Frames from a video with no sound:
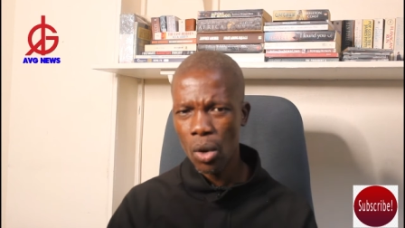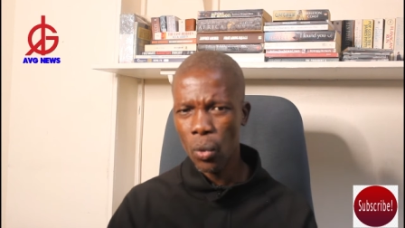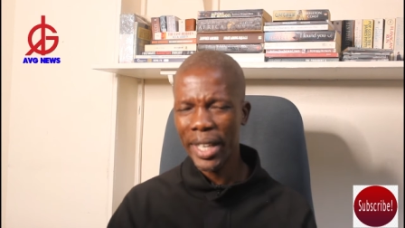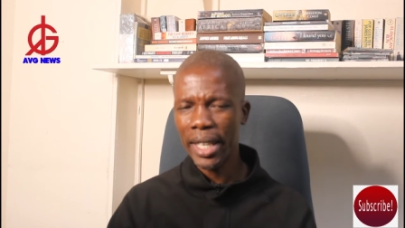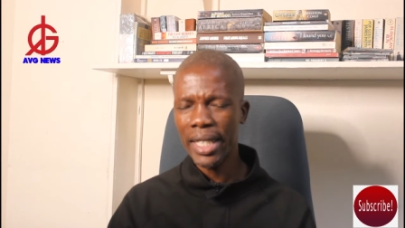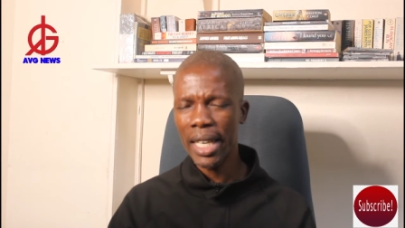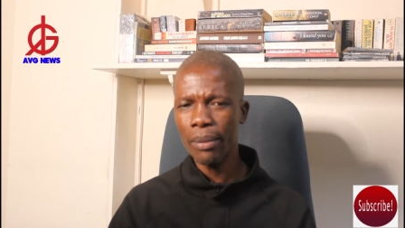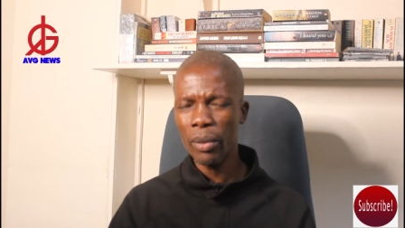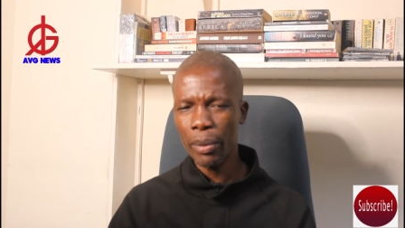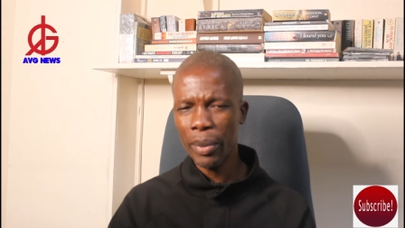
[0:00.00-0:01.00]
we
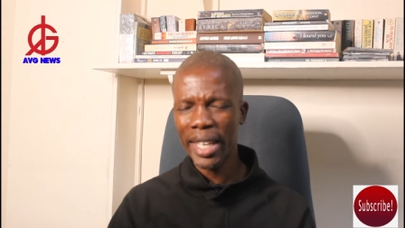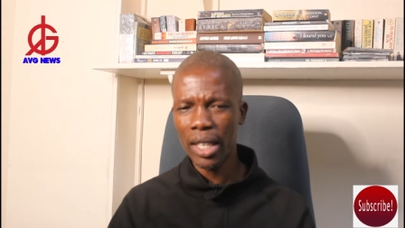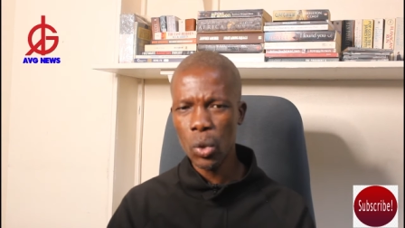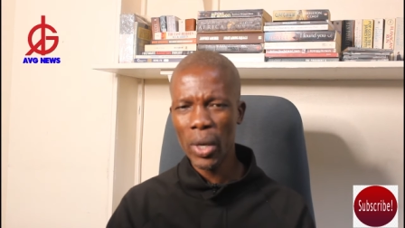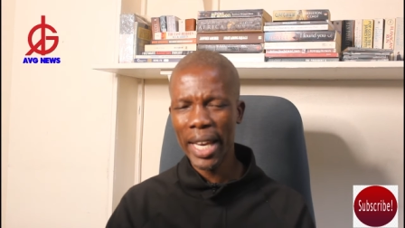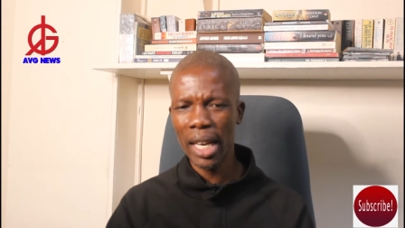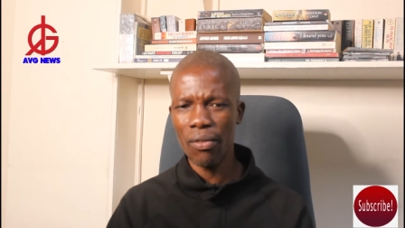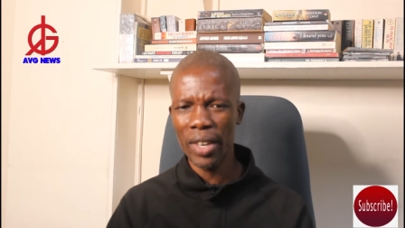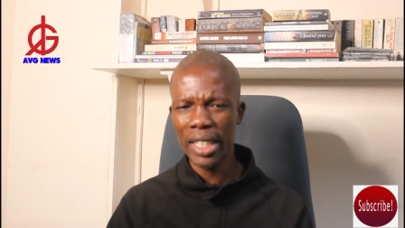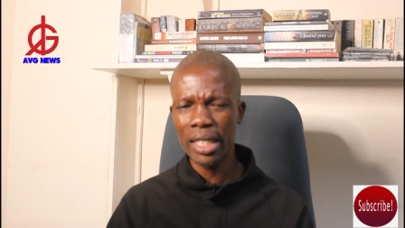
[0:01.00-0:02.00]
begin, we begin to
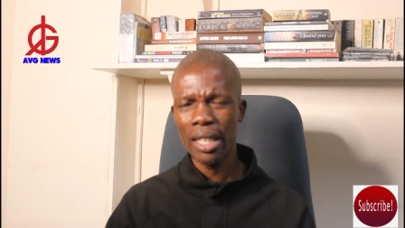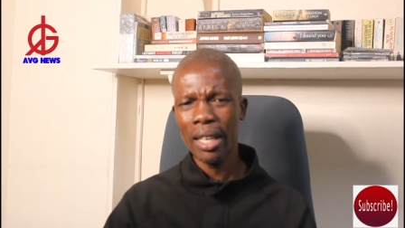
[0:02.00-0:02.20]
elevate